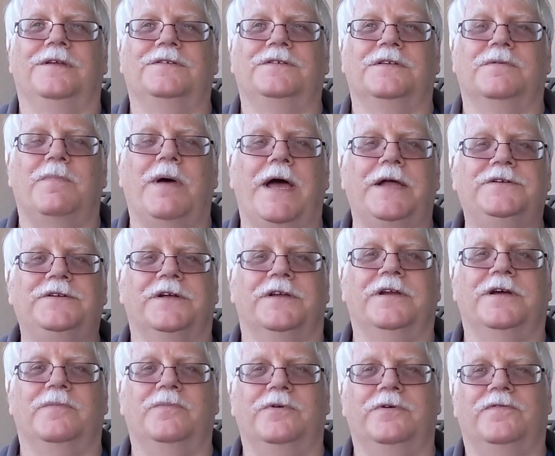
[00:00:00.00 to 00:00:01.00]
the magic
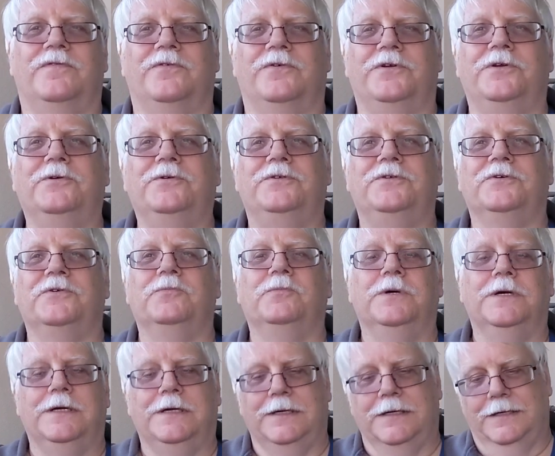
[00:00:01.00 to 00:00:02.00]
number for YouTube.
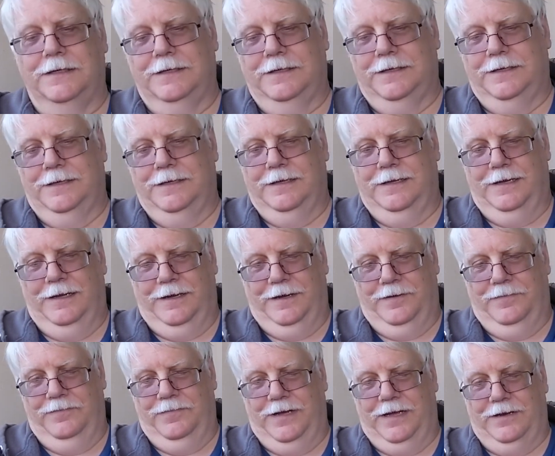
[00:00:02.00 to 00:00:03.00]

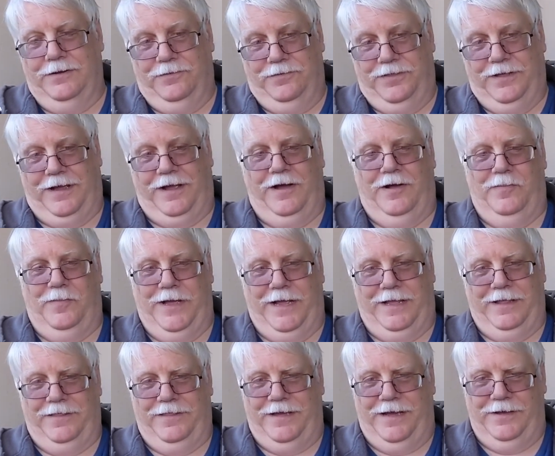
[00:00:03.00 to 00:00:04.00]
I don't think I'll make
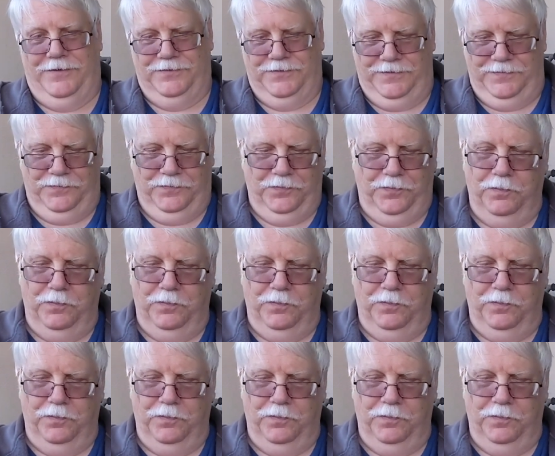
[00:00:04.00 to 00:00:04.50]
1,000.